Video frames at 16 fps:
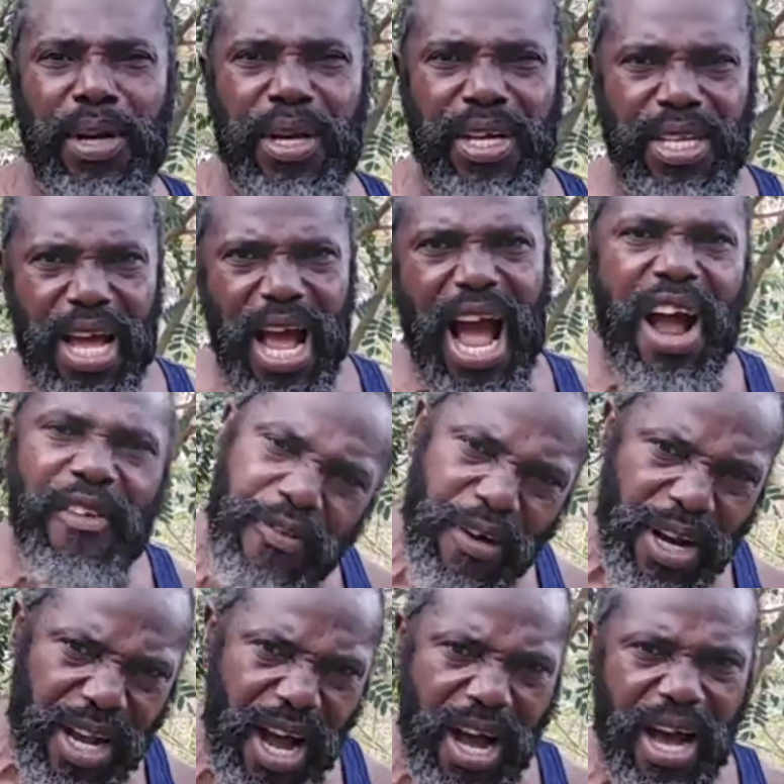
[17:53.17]
in
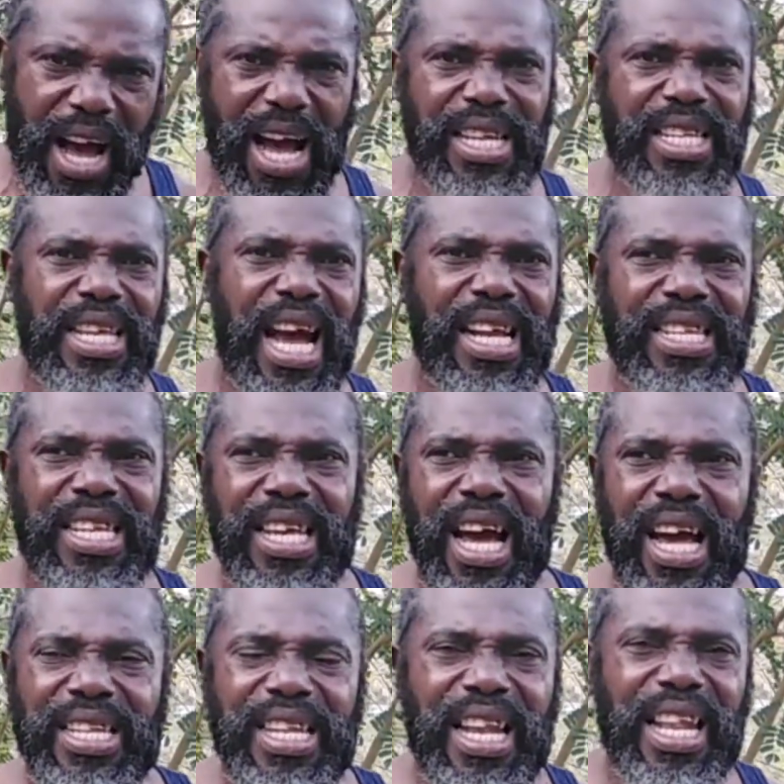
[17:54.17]
Africa and
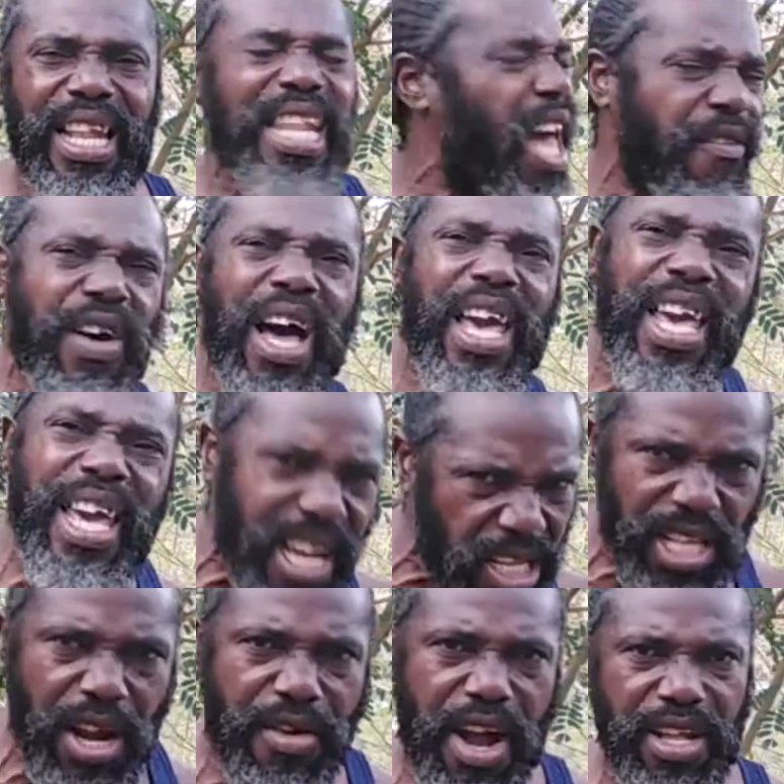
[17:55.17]
the level of
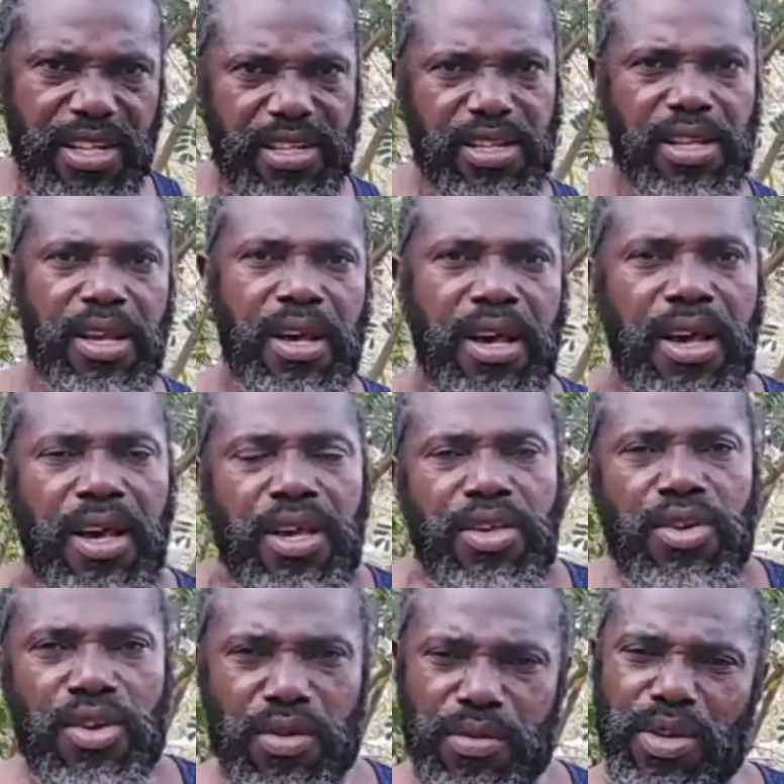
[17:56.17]
ignorance.
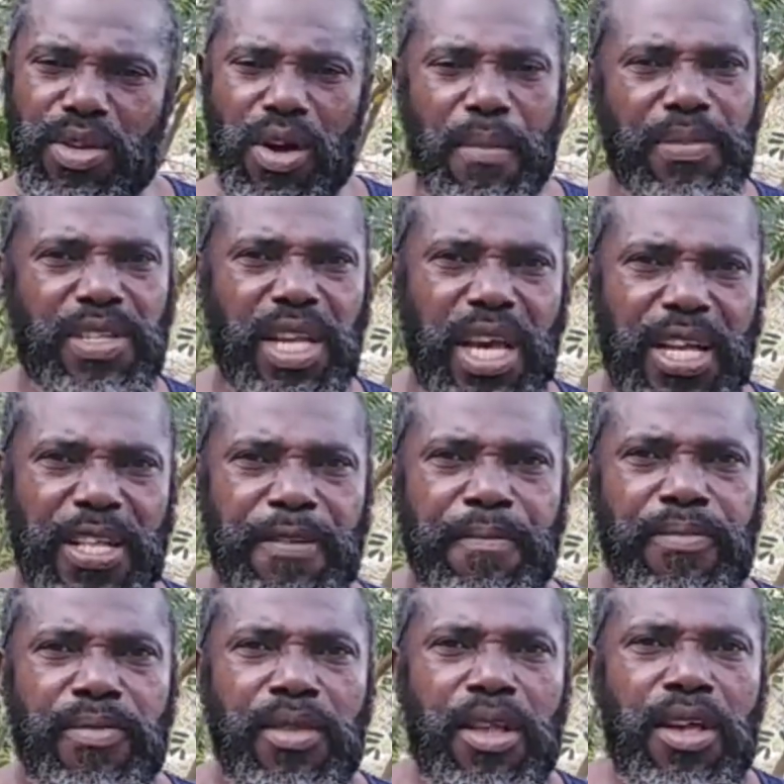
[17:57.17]
You know what I'm saying?
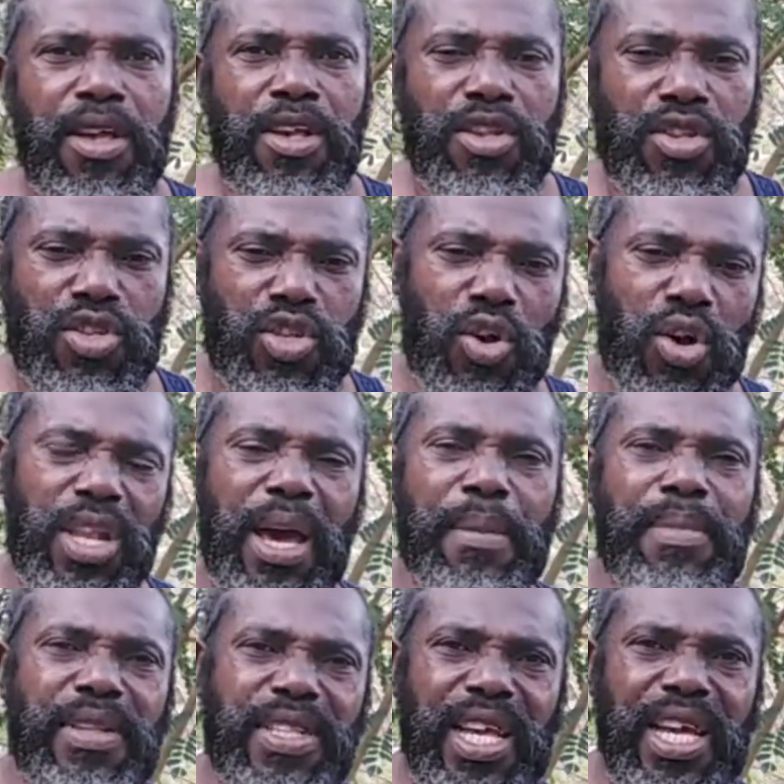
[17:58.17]
So let
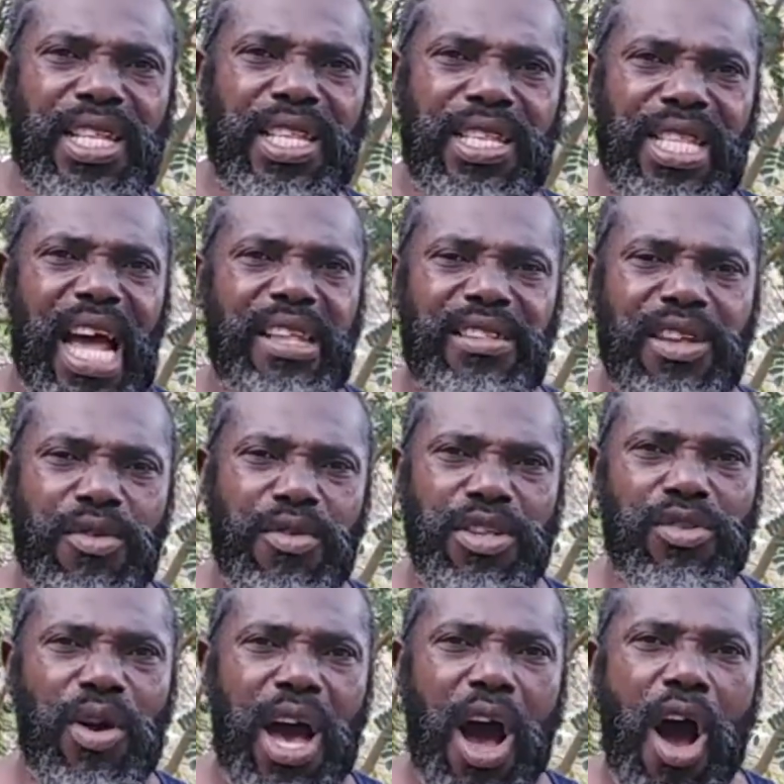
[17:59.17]
me say, that's the
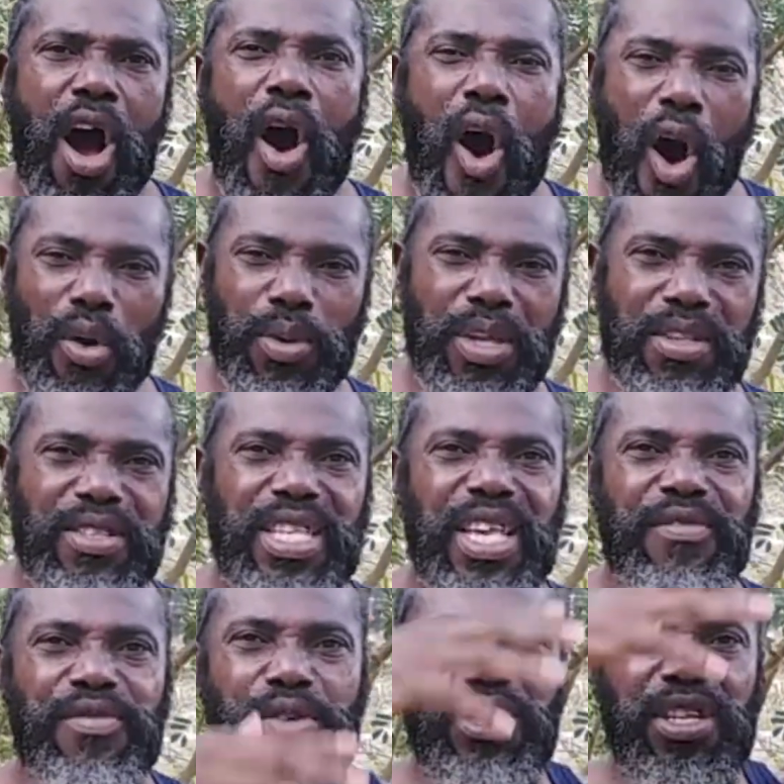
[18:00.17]
reason why I always
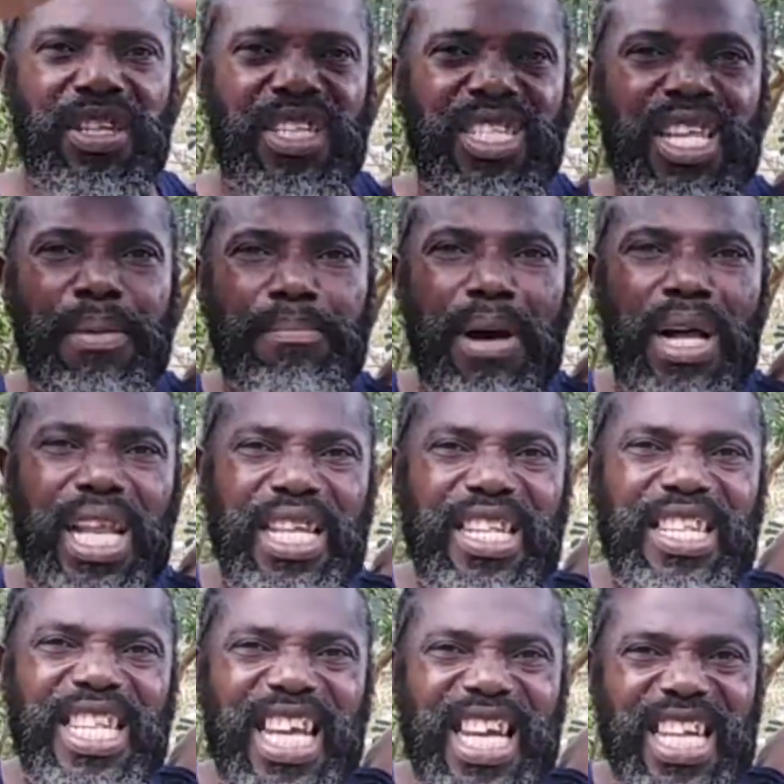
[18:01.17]
give you the symbol of the
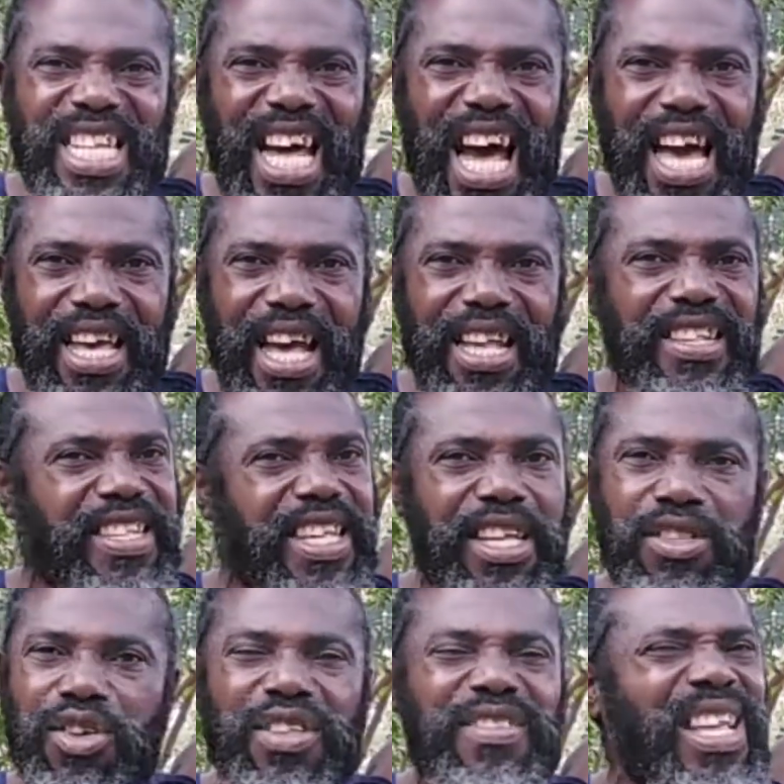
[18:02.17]
single eye and saying
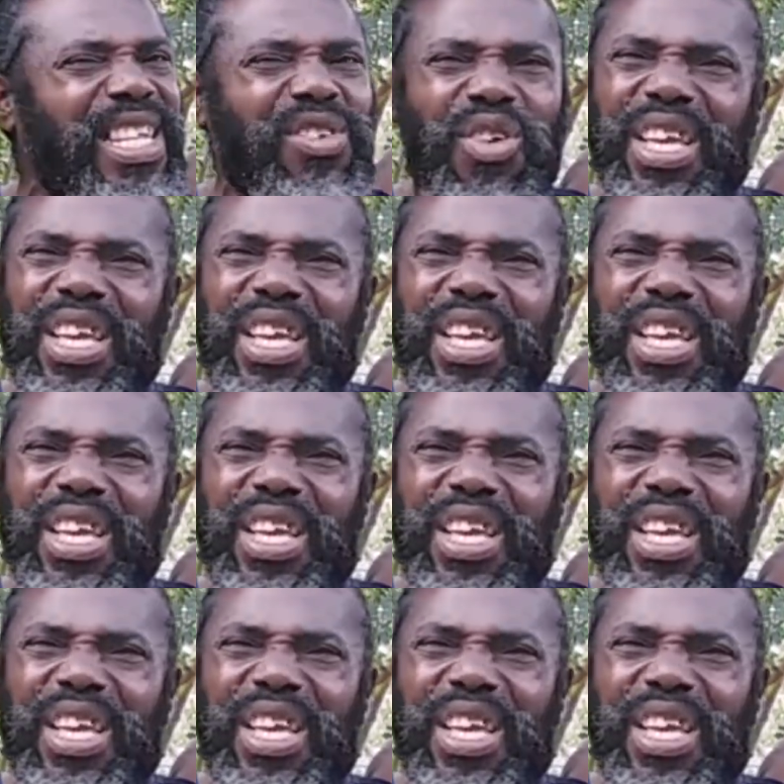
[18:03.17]
to you, it's not no